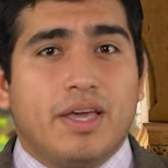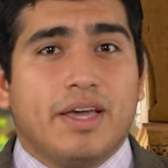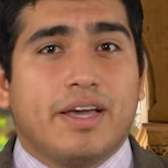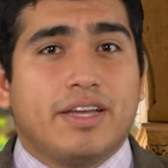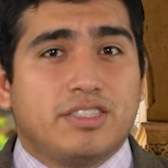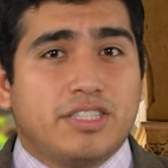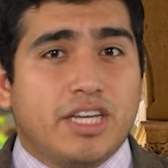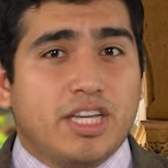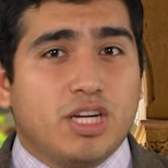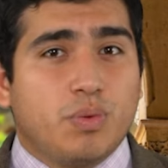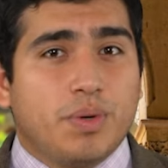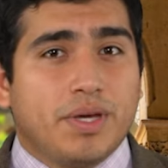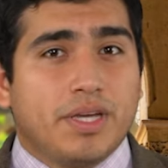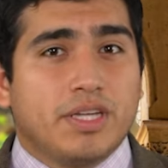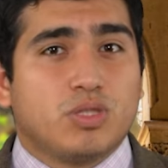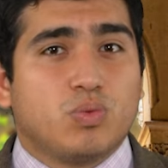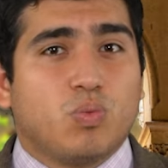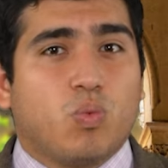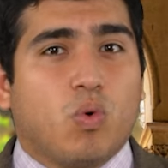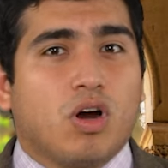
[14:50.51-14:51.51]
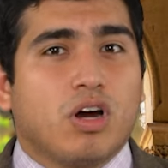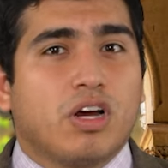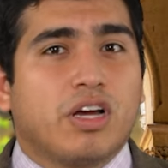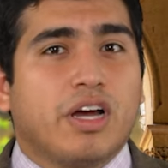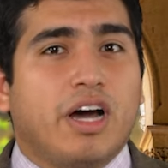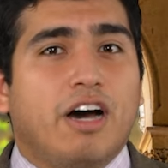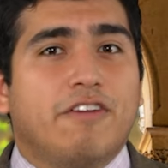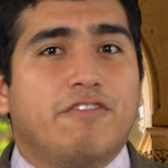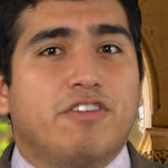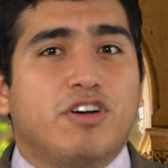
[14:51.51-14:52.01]
continuing his work
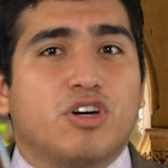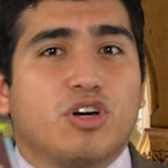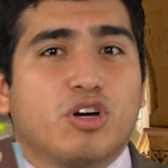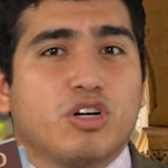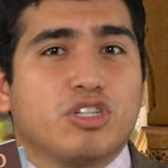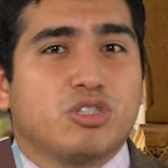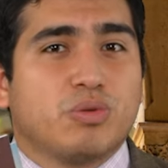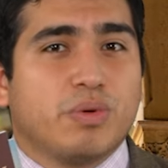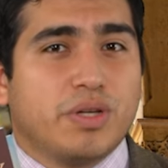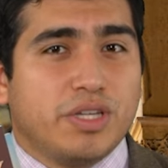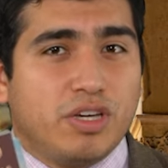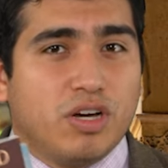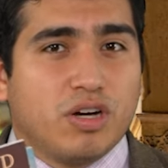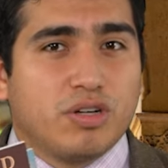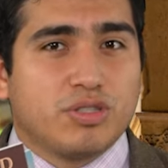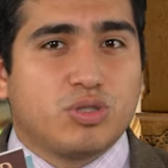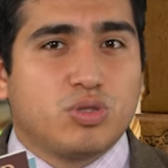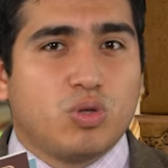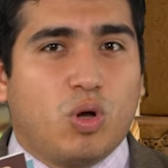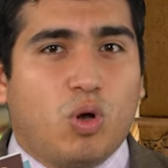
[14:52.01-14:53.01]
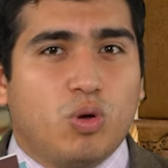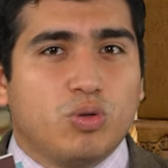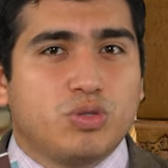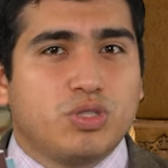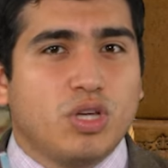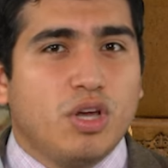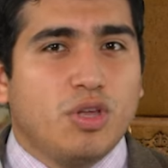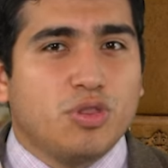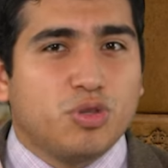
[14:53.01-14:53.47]
of nurturing young souls